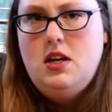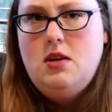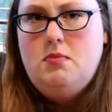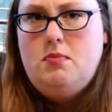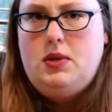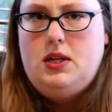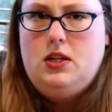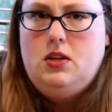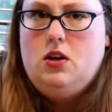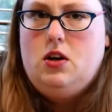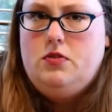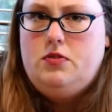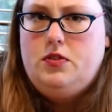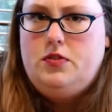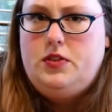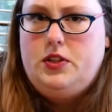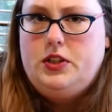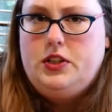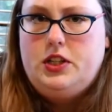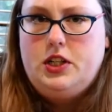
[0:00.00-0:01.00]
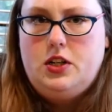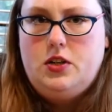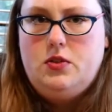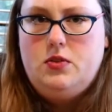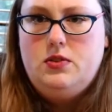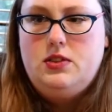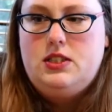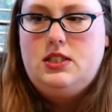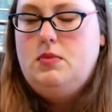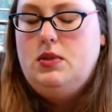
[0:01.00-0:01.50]
bitten off of their
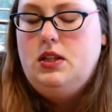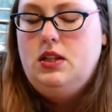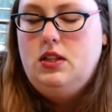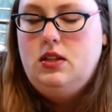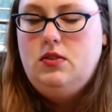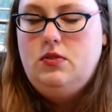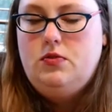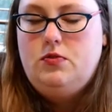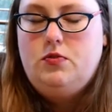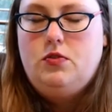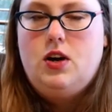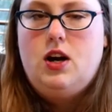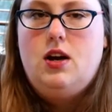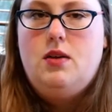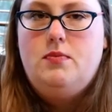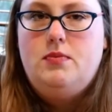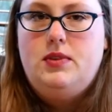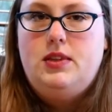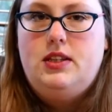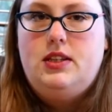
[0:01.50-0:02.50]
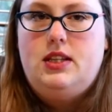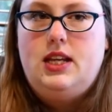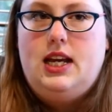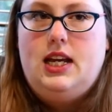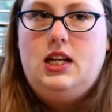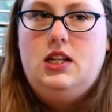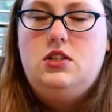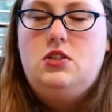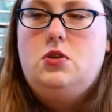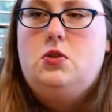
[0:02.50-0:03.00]
goats from the
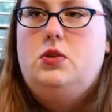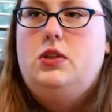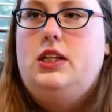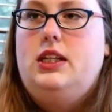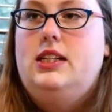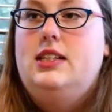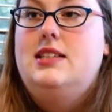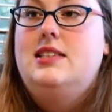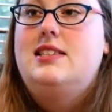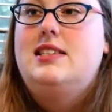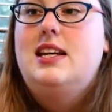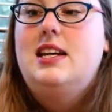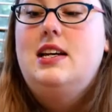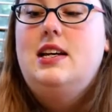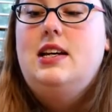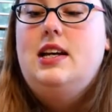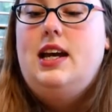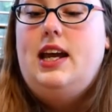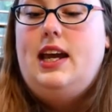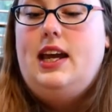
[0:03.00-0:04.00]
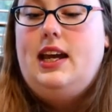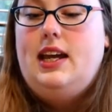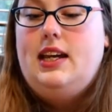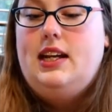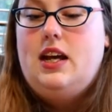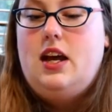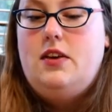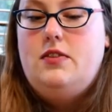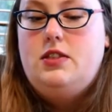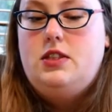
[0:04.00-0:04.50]
Anatolians.
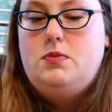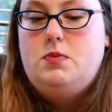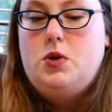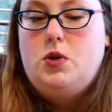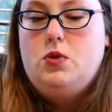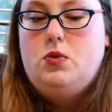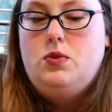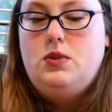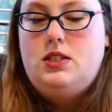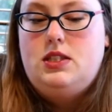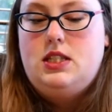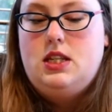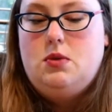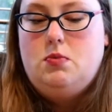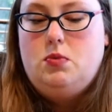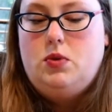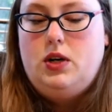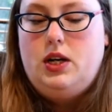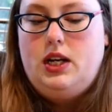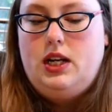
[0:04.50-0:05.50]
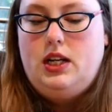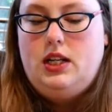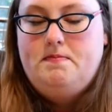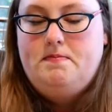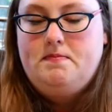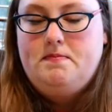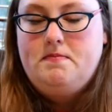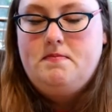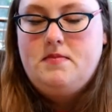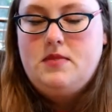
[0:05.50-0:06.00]
And I spoke with someone
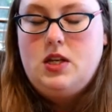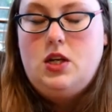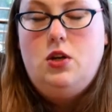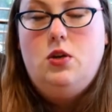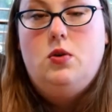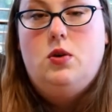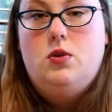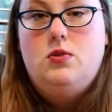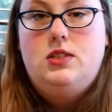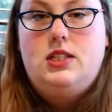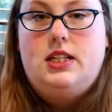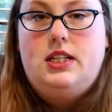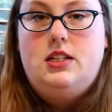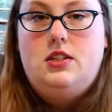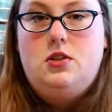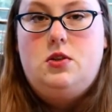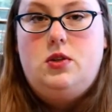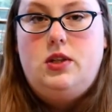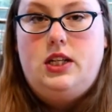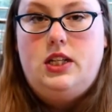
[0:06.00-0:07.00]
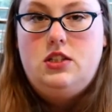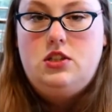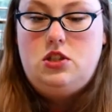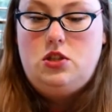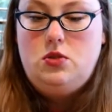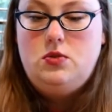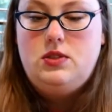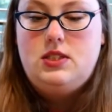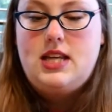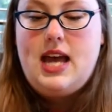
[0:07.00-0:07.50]
who owns Anatolians
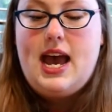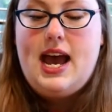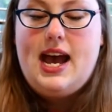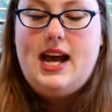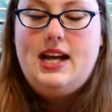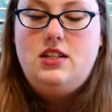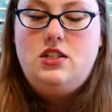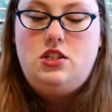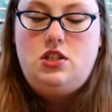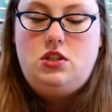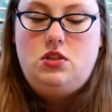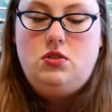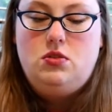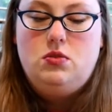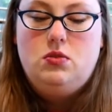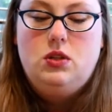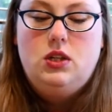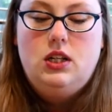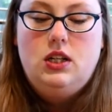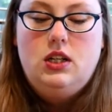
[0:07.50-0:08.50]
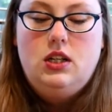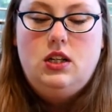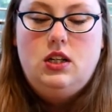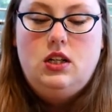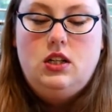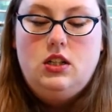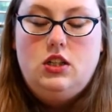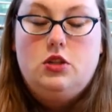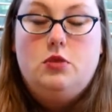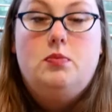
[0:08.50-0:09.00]
who's had to
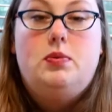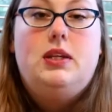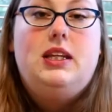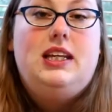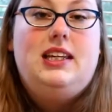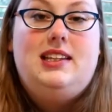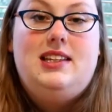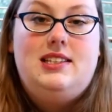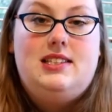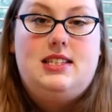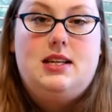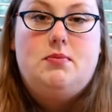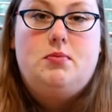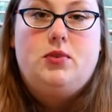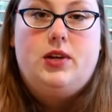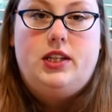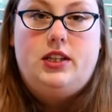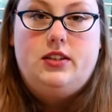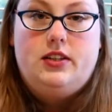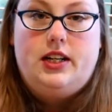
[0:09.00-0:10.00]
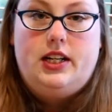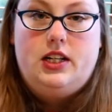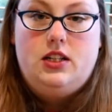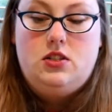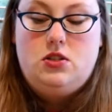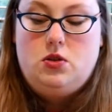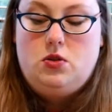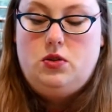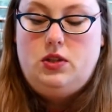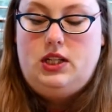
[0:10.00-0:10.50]
completely separate their
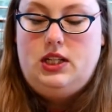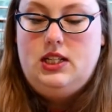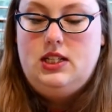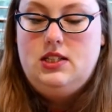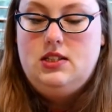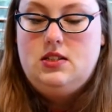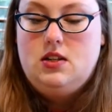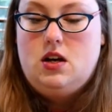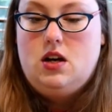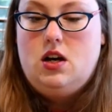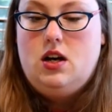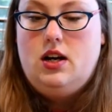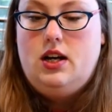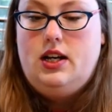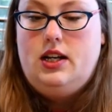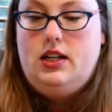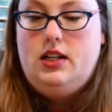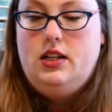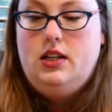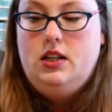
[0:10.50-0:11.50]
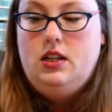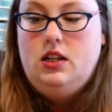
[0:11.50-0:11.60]
Anatolians on